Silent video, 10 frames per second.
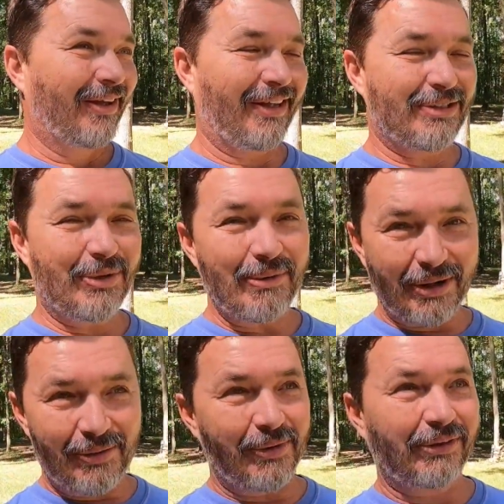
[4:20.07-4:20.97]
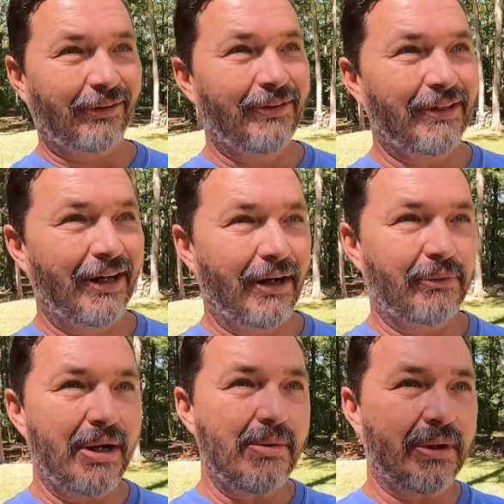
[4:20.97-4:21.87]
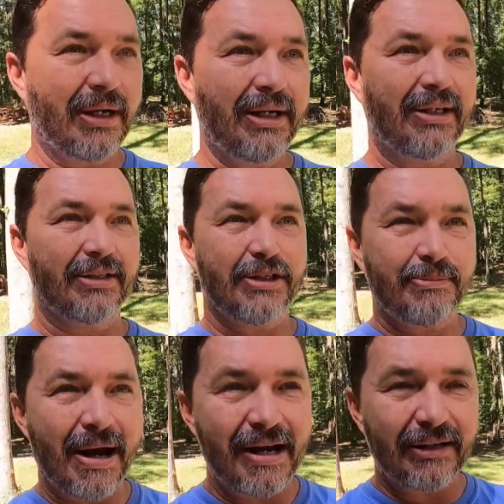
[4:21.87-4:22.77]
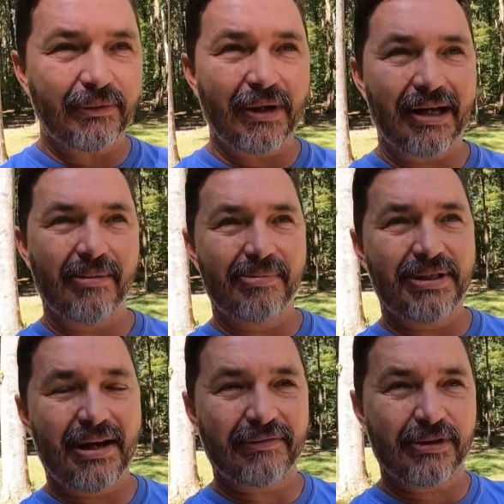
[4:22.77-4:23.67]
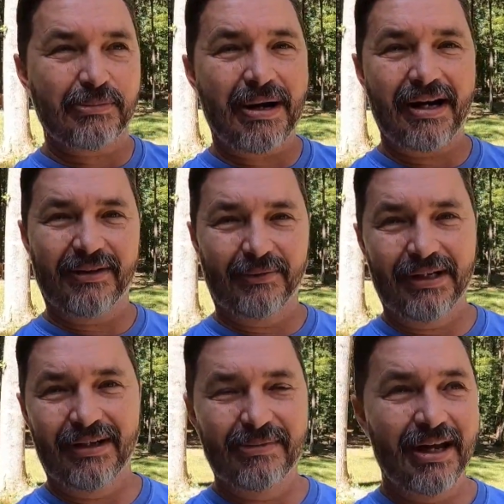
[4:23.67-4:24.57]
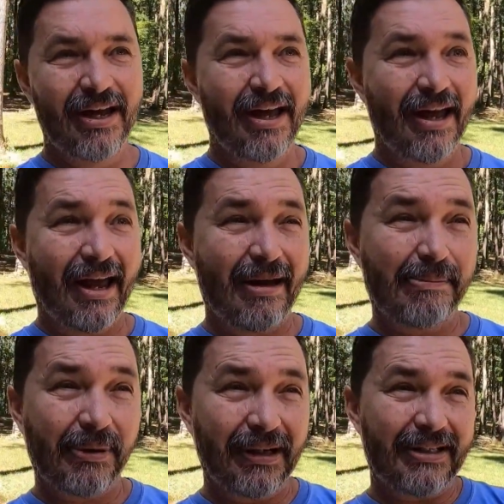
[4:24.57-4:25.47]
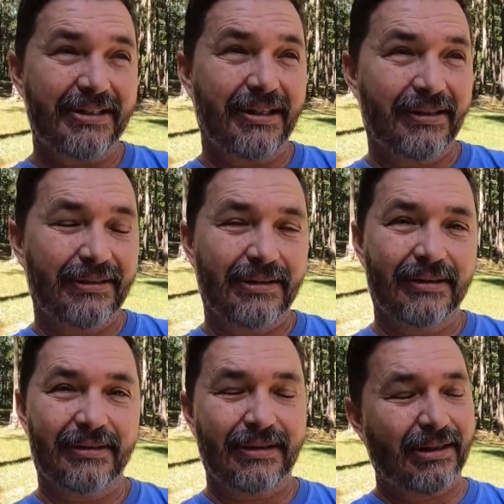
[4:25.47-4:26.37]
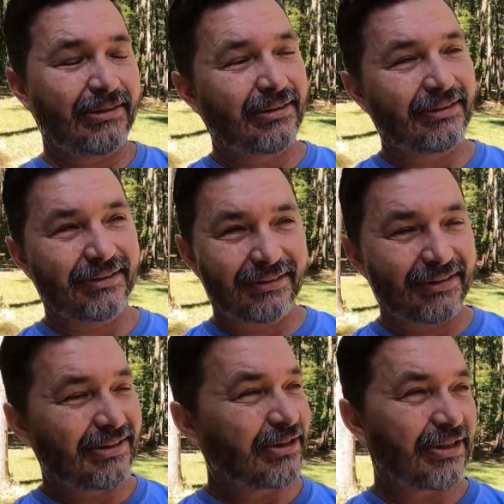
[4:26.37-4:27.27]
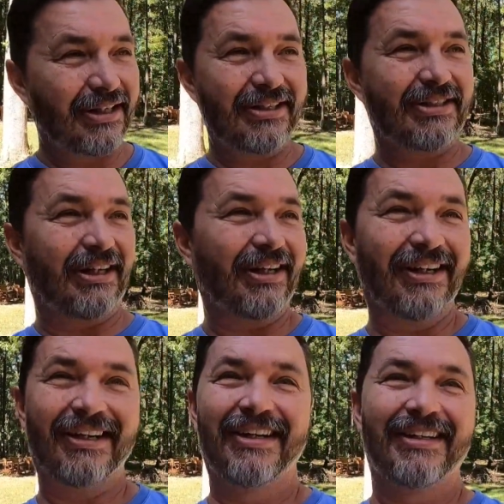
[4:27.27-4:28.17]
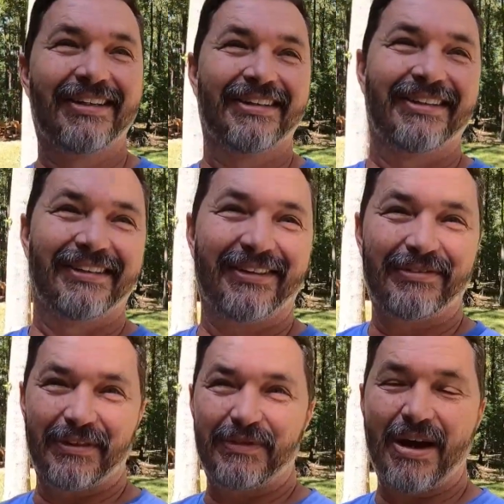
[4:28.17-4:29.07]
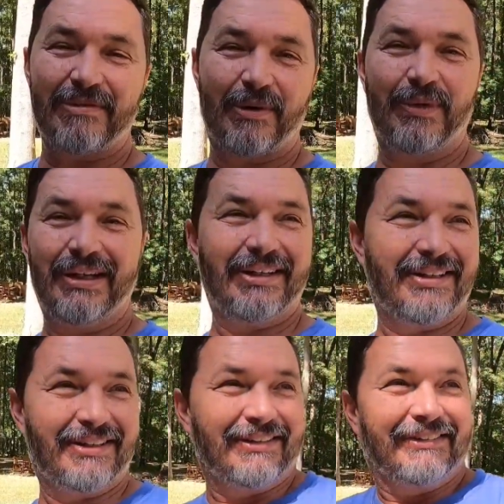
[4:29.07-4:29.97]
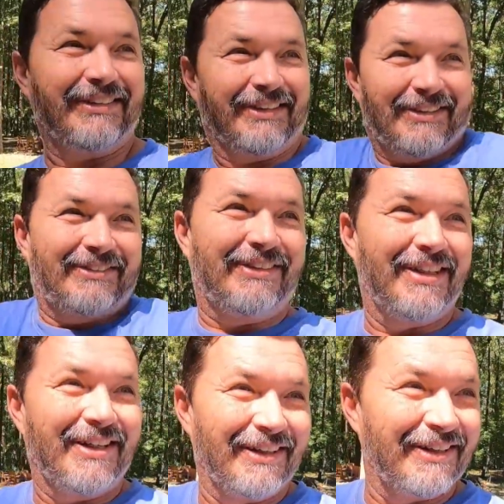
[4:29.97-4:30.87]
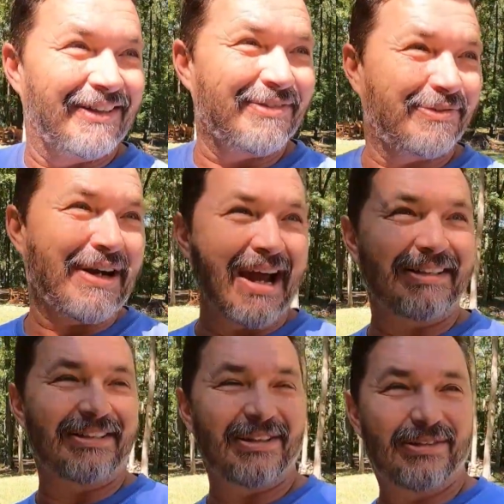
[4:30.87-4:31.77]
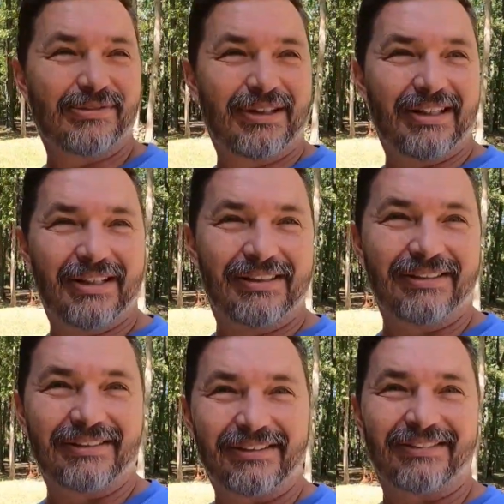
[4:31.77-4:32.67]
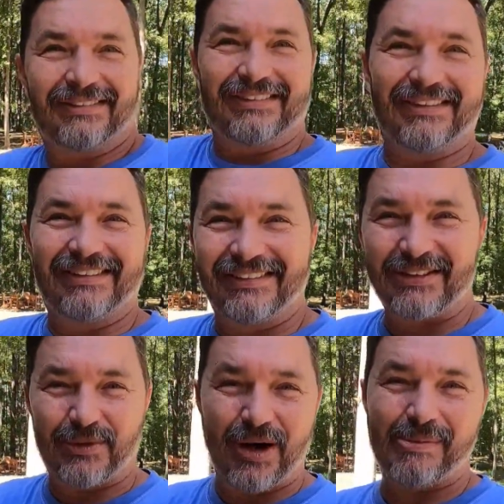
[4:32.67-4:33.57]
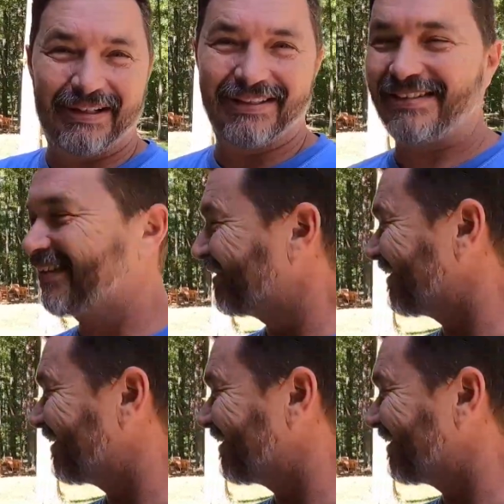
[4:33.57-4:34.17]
as we were going through there, we were hitting spider webs after spider webs. And pretty soon this is cringy. If if you have a weak, you know, factor of uh, yeah squirminess